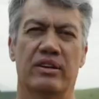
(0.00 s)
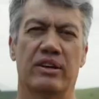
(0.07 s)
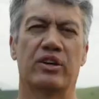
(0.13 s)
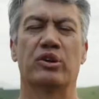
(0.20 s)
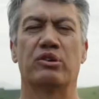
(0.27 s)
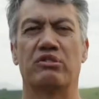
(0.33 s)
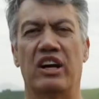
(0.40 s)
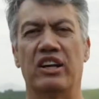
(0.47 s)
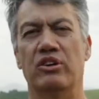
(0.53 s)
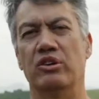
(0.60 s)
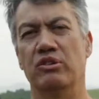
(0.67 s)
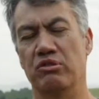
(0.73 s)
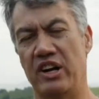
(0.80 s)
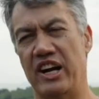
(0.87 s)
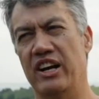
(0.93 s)
It could run
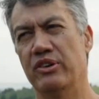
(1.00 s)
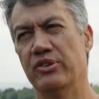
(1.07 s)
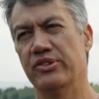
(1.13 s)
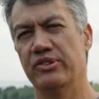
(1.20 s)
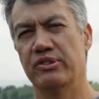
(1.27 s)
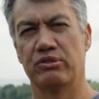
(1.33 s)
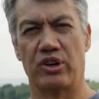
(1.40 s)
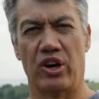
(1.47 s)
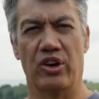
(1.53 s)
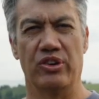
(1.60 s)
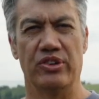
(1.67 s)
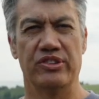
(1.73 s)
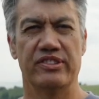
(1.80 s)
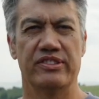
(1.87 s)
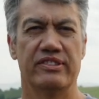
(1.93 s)
on rails,
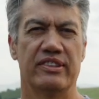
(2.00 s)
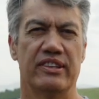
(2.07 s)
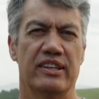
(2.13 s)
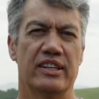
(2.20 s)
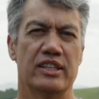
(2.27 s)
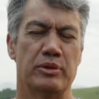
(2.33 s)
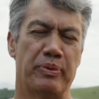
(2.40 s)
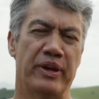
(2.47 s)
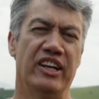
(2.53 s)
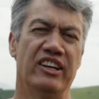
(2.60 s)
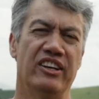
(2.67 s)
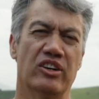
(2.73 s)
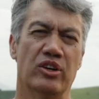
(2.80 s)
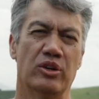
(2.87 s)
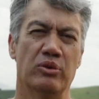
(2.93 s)
roads, depending
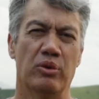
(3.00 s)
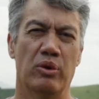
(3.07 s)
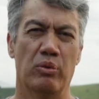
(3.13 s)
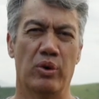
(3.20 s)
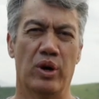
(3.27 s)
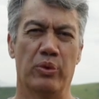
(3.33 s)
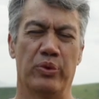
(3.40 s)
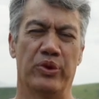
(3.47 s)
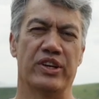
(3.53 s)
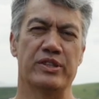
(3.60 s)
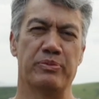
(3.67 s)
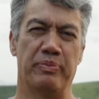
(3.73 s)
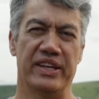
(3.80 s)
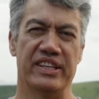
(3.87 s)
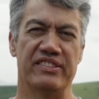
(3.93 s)
on what works
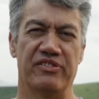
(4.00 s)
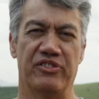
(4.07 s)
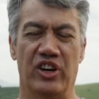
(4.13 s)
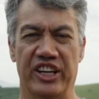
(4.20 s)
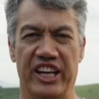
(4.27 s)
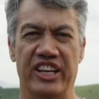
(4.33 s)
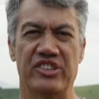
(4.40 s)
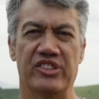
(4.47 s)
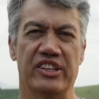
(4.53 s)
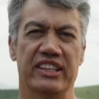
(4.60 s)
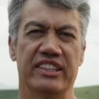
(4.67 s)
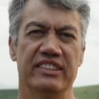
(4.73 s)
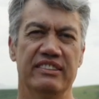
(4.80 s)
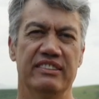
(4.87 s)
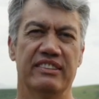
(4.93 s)
best financially
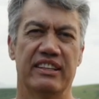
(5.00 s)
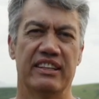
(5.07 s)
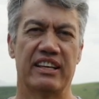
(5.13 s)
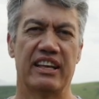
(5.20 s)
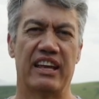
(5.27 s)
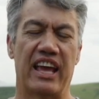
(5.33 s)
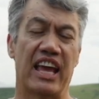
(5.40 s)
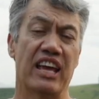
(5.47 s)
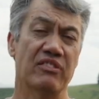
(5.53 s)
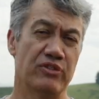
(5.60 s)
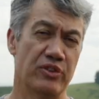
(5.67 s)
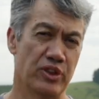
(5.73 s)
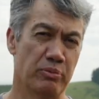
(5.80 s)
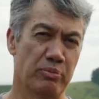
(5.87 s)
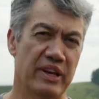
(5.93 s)
and for
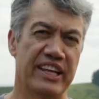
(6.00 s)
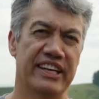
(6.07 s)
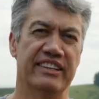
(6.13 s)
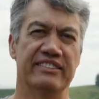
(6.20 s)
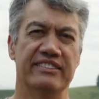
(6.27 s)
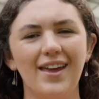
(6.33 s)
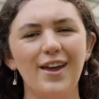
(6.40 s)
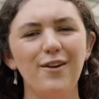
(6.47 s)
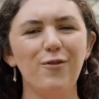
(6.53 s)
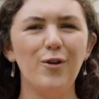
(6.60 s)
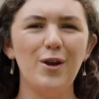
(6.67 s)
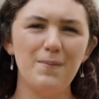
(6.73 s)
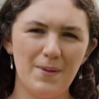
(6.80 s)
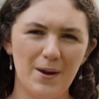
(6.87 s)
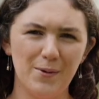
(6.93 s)
the planet. If
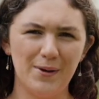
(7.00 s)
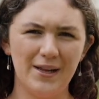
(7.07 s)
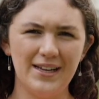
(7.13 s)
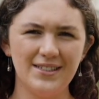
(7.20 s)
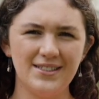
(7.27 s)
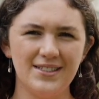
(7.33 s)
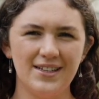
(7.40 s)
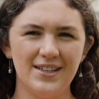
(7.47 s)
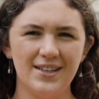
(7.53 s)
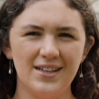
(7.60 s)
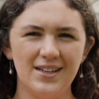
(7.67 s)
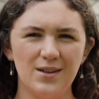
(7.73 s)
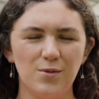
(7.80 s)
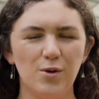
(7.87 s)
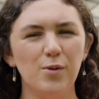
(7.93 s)
we build
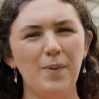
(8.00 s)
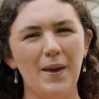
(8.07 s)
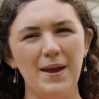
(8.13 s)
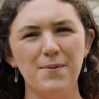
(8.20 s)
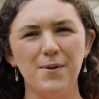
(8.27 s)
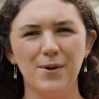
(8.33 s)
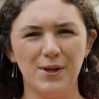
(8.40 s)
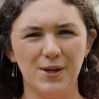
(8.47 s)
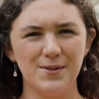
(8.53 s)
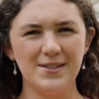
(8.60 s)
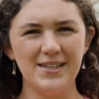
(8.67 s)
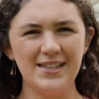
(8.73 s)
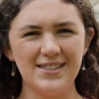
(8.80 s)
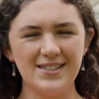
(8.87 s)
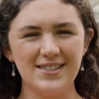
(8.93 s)
it, will people use
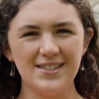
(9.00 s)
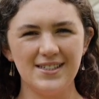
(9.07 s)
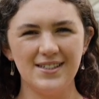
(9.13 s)
it?